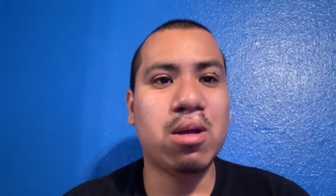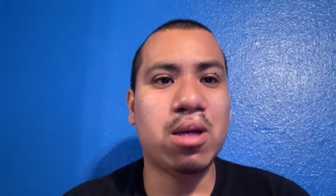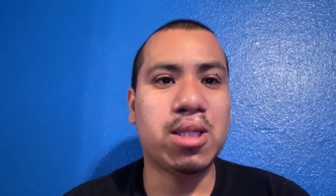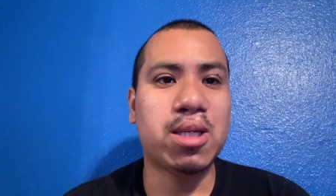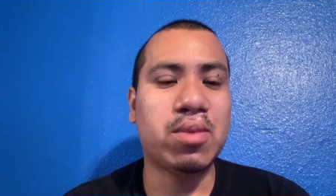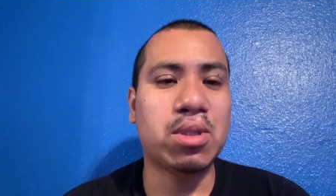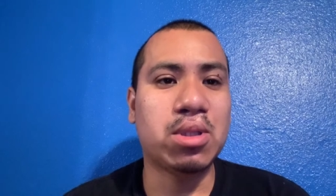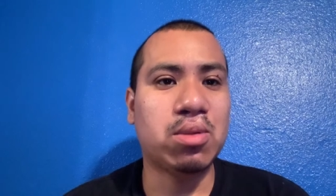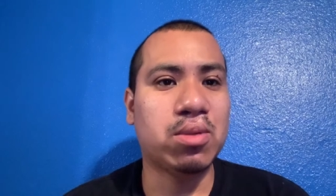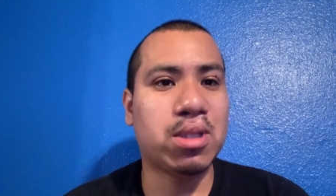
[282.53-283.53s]
attempting
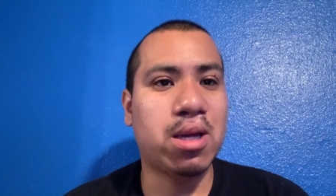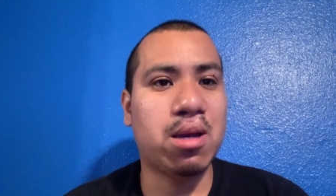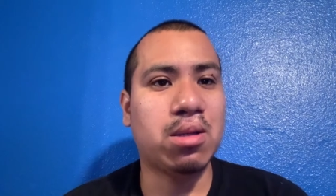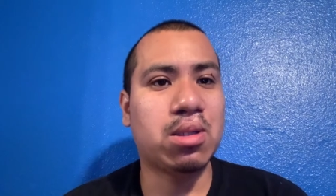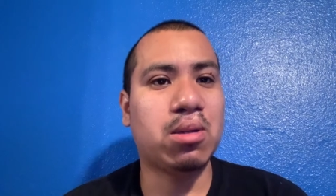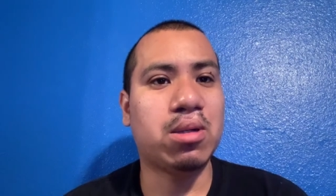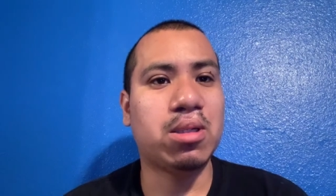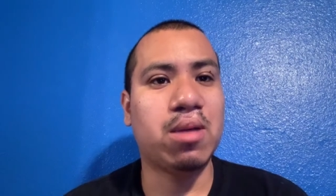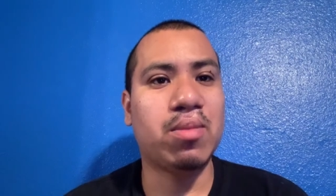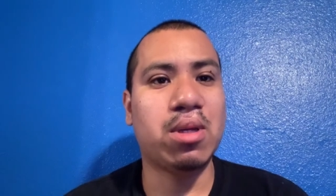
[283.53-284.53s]
suicide and you start
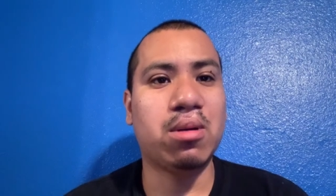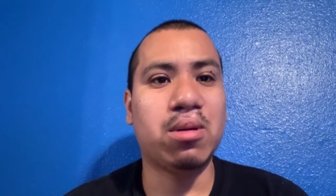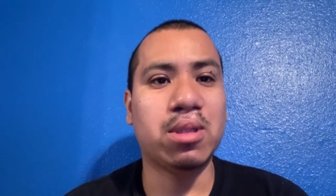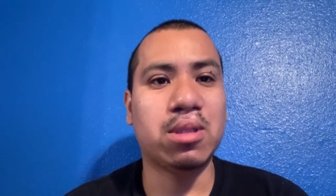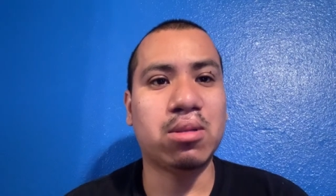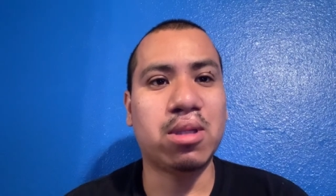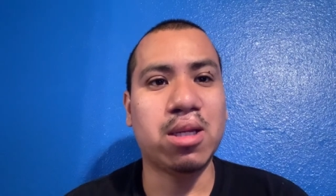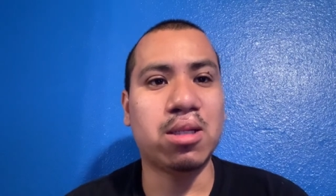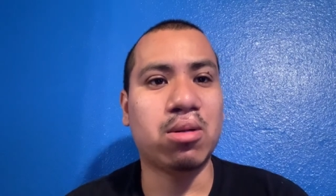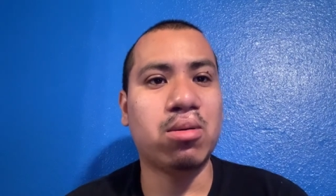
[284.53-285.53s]
attempting all these little
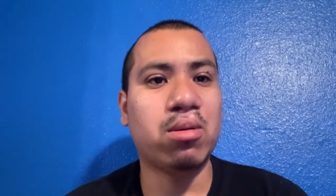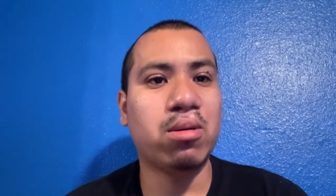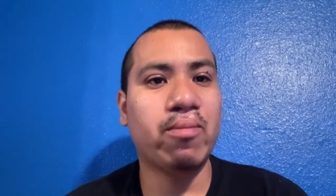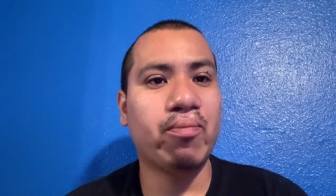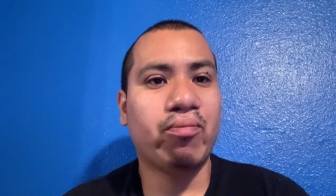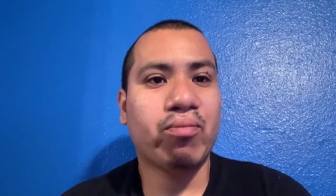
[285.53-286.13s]
things, or